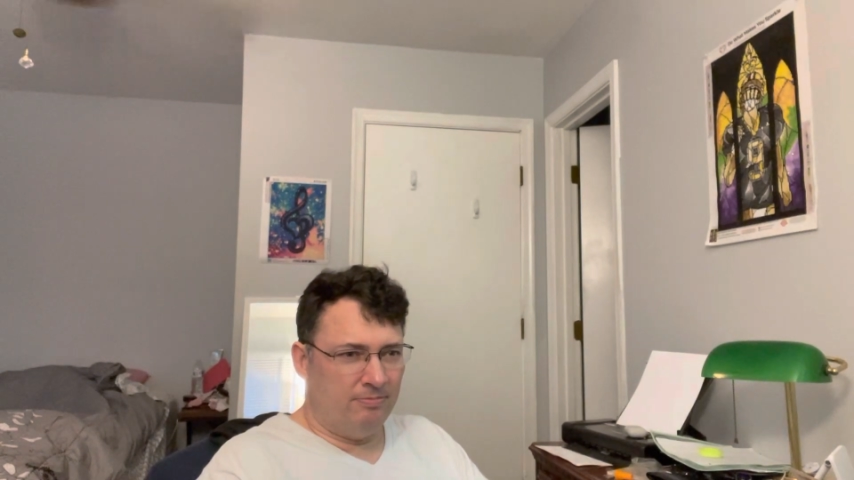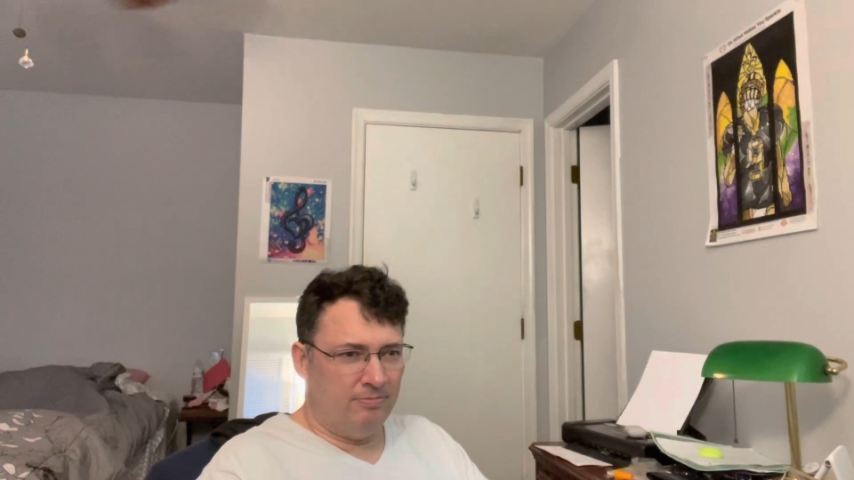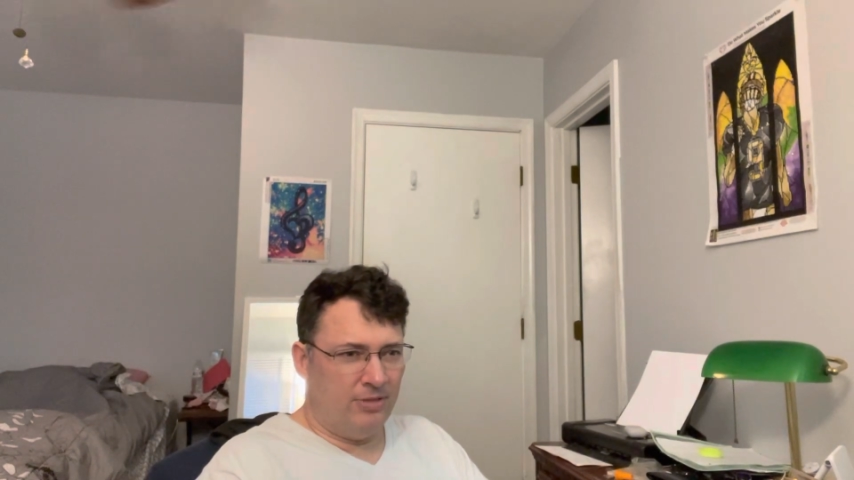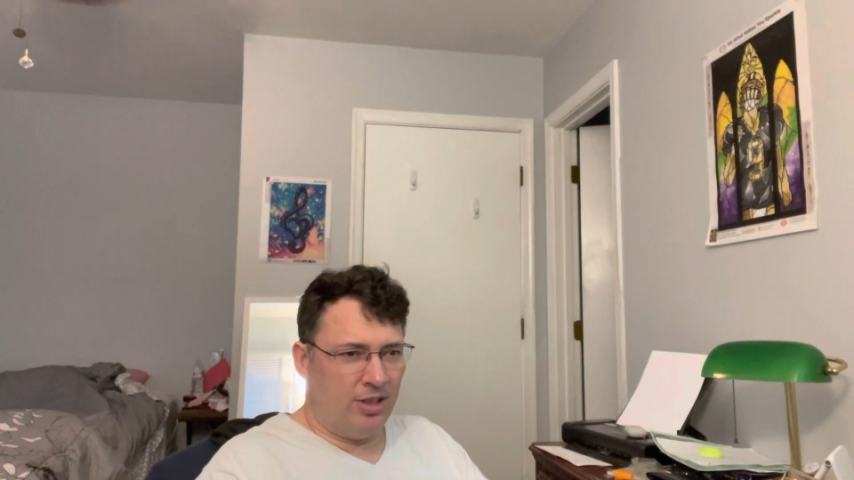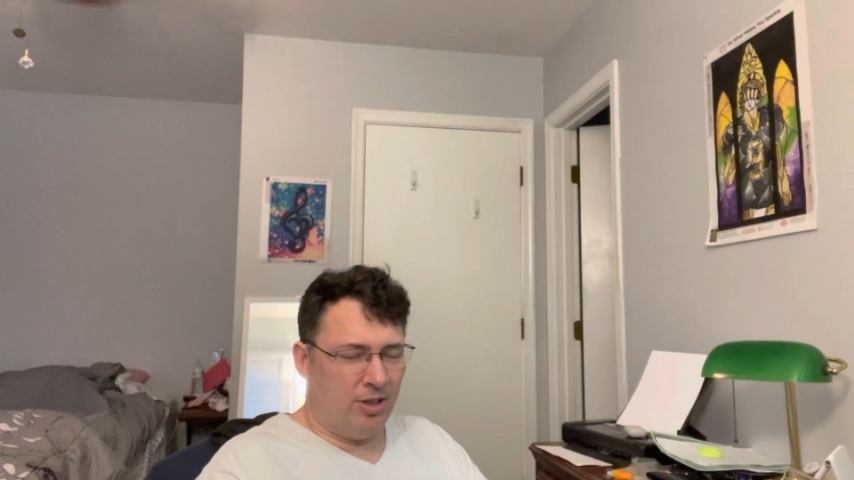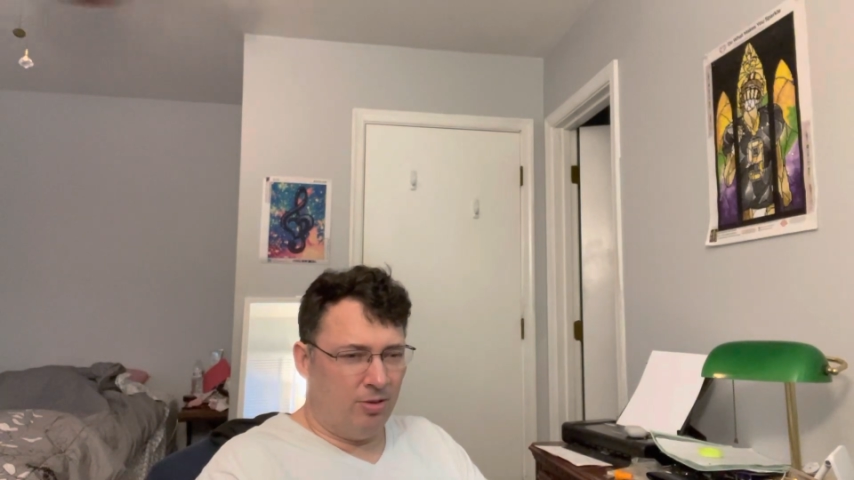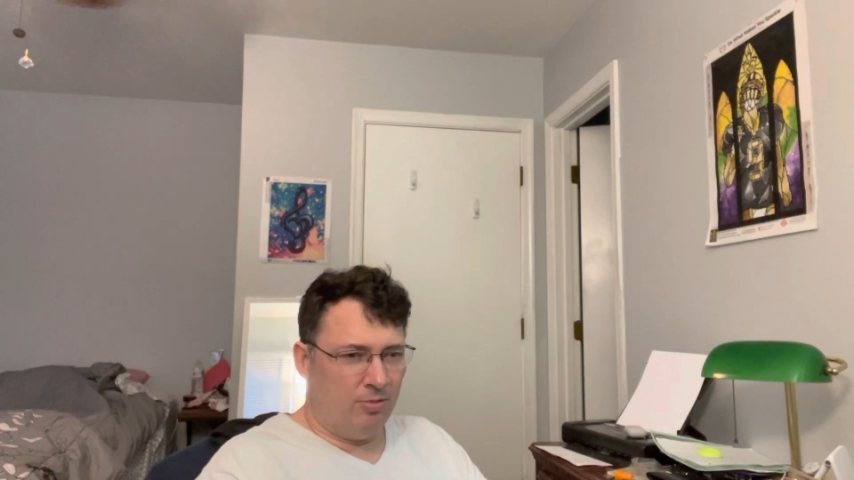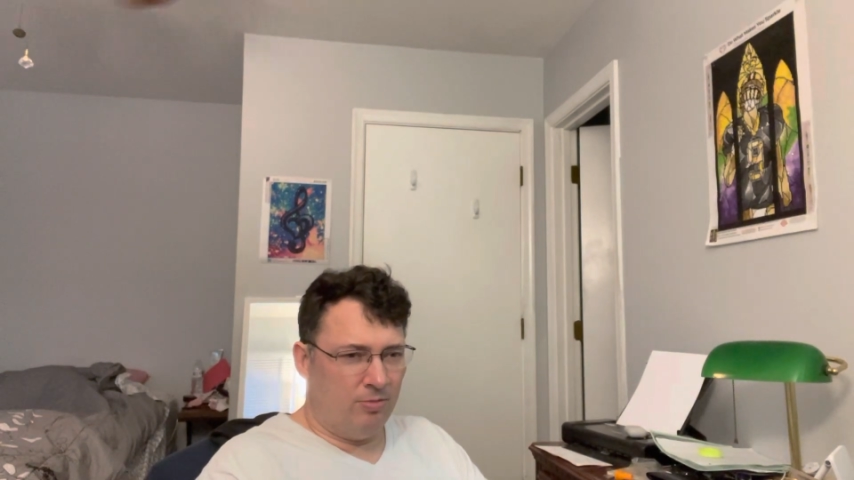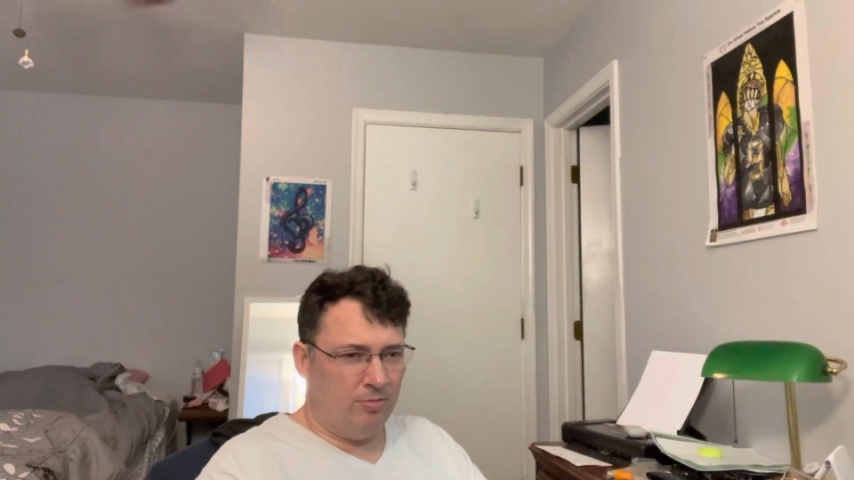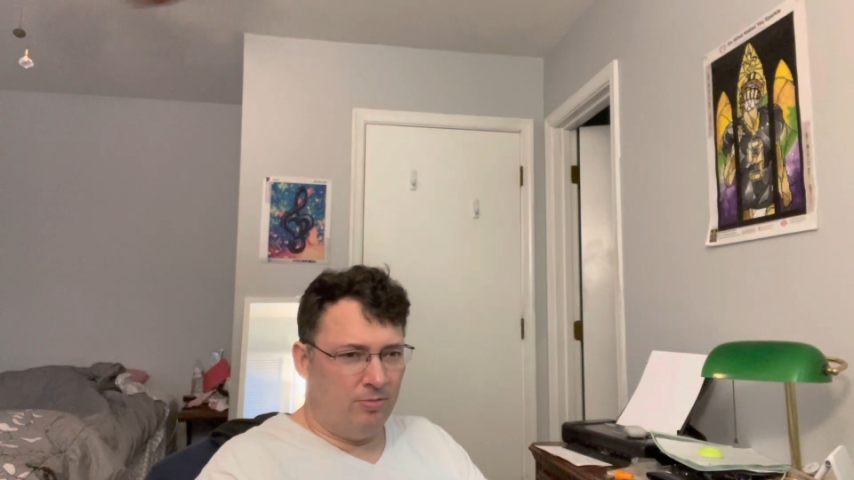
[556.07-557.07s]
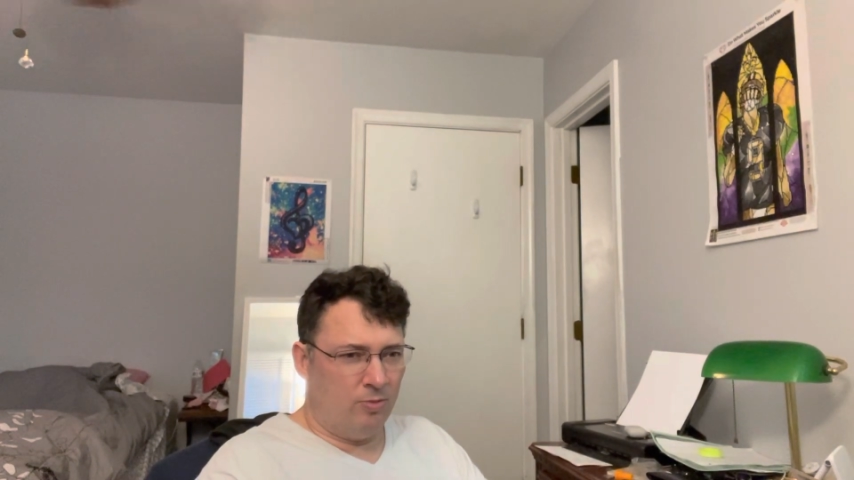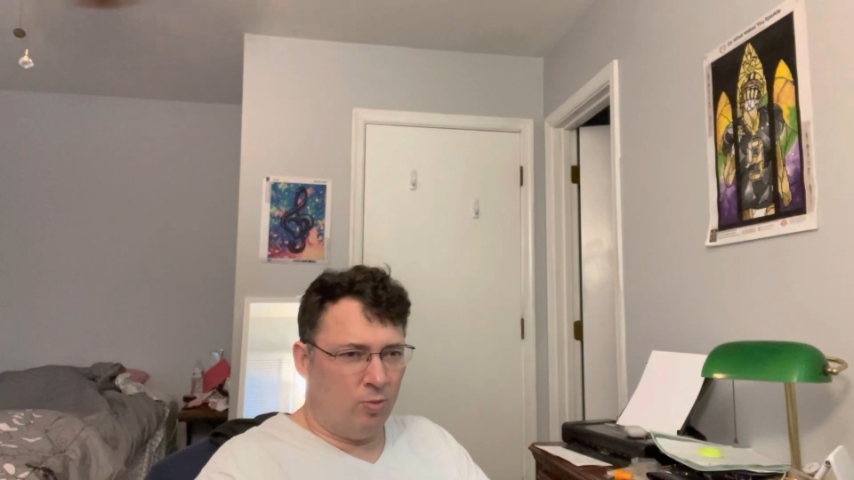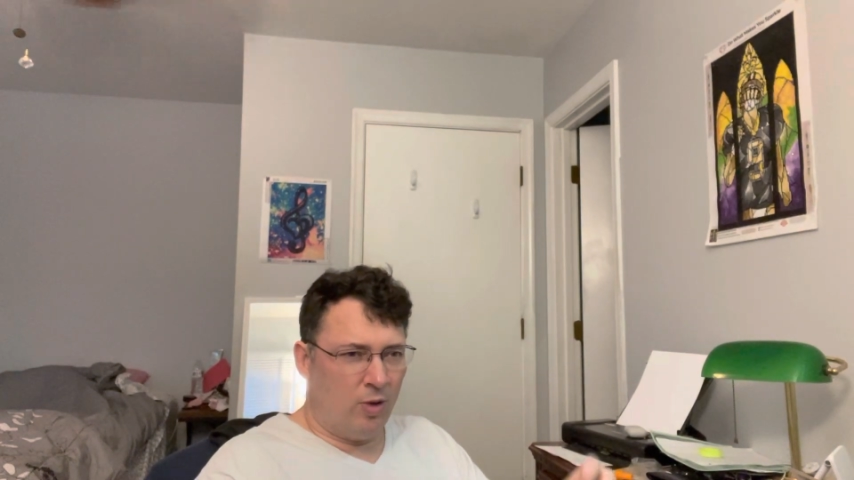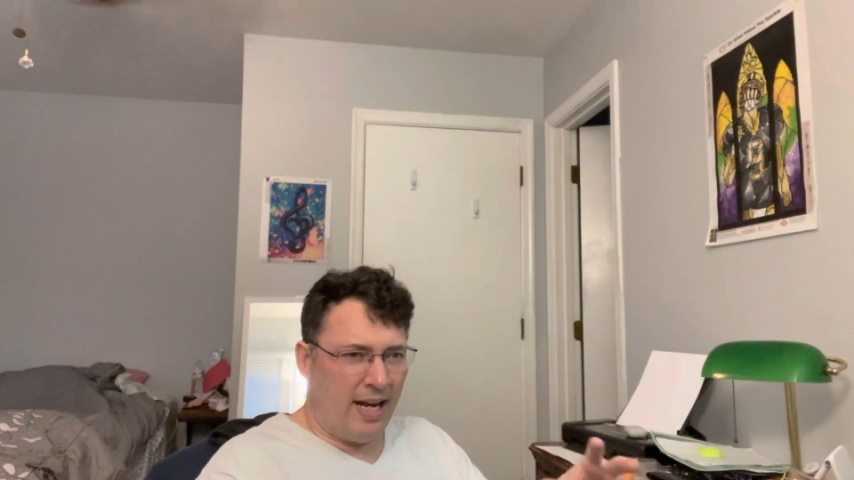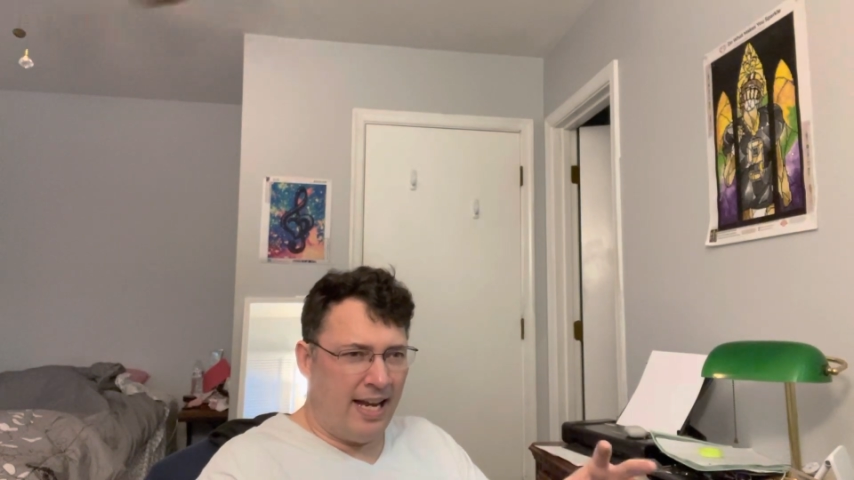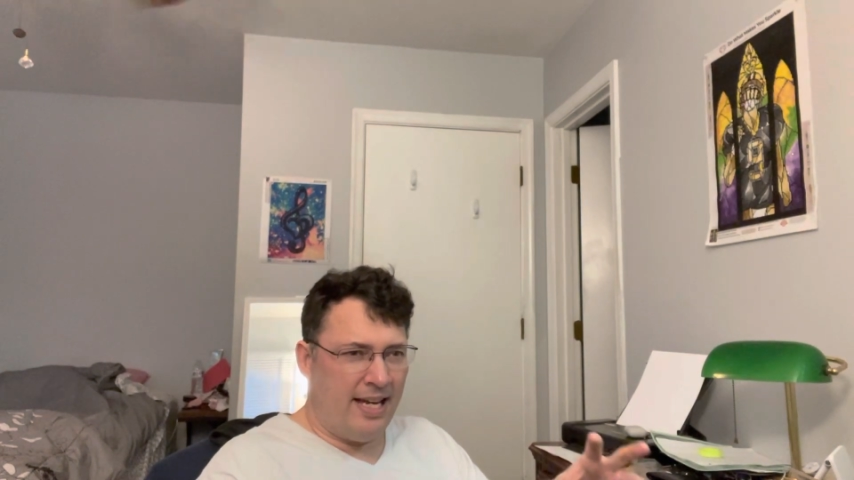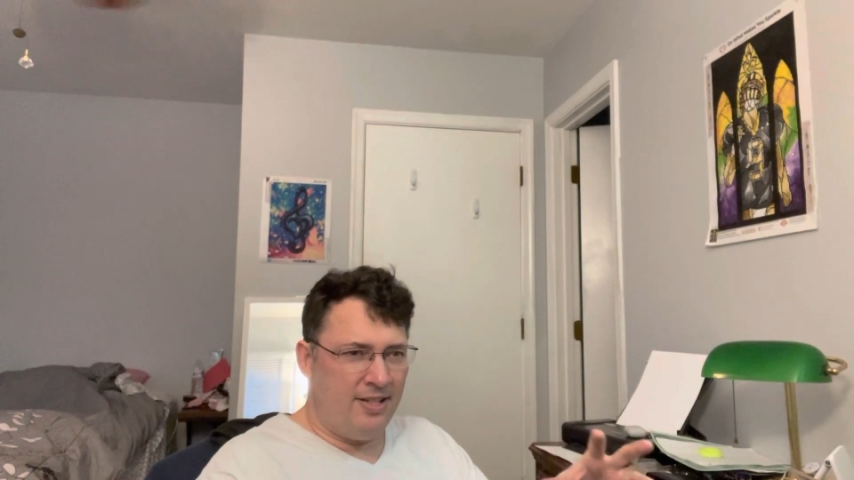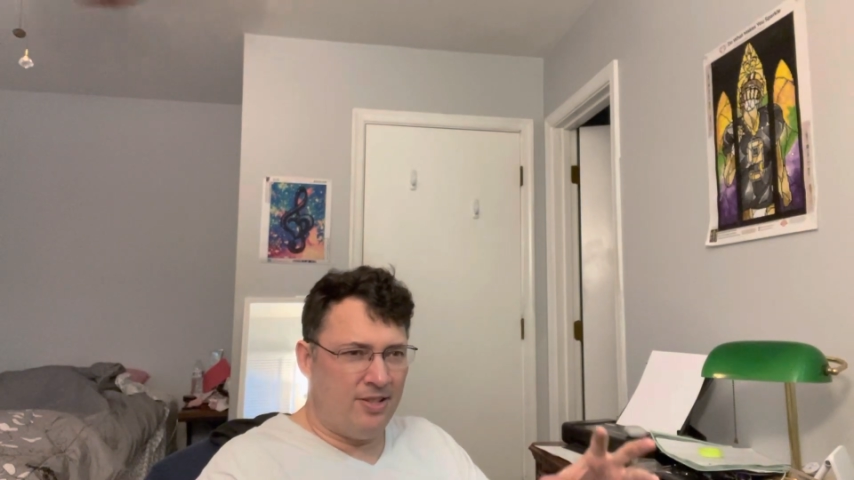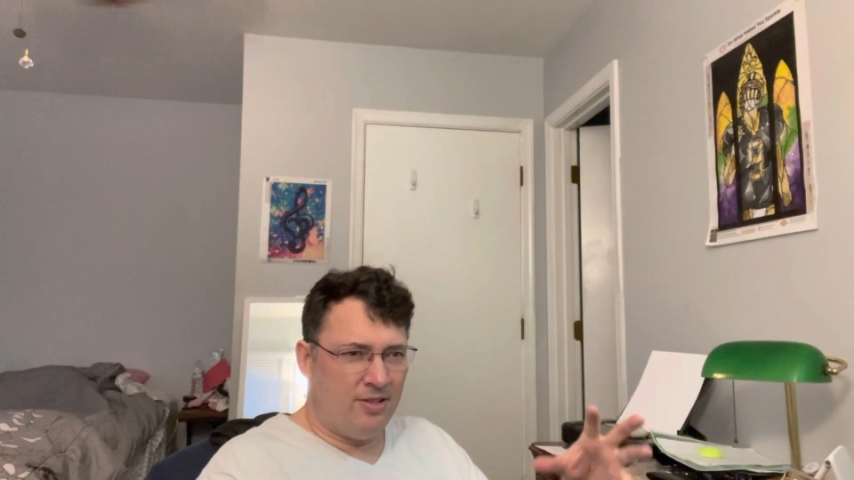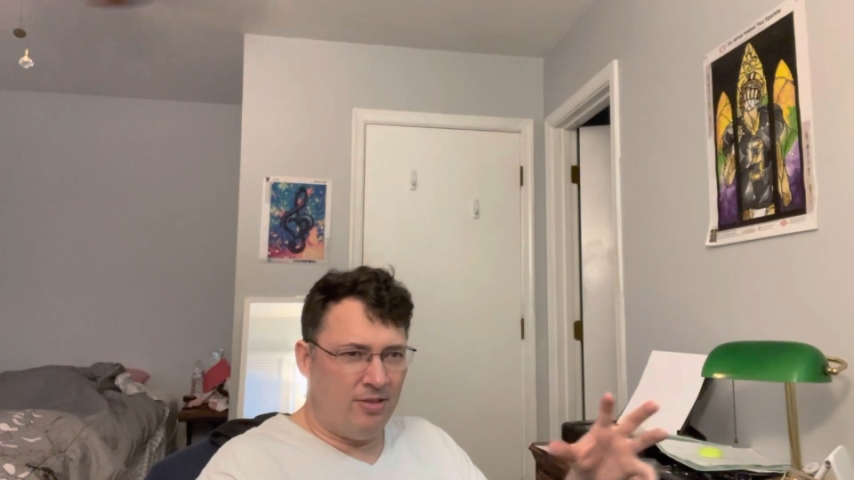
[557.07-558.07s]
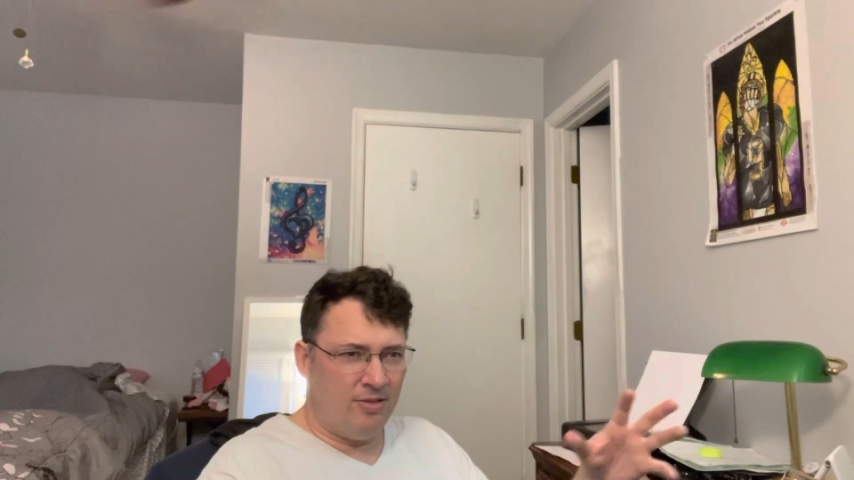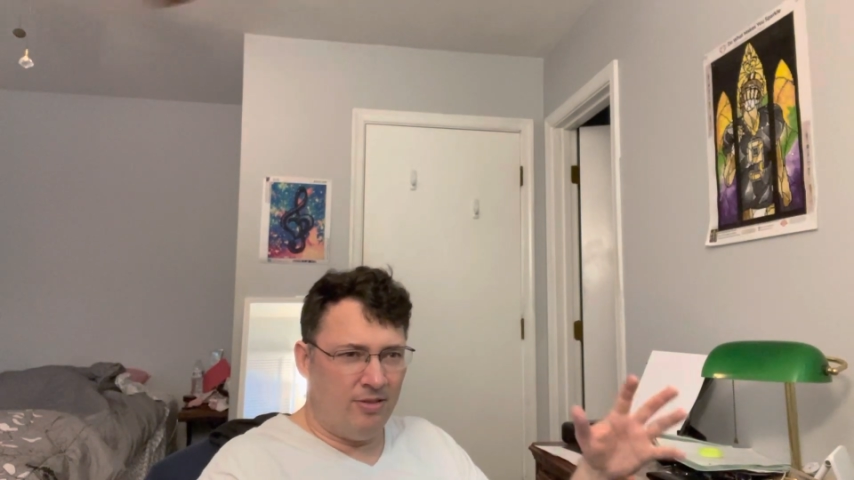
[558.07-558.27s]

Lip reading: you know, raised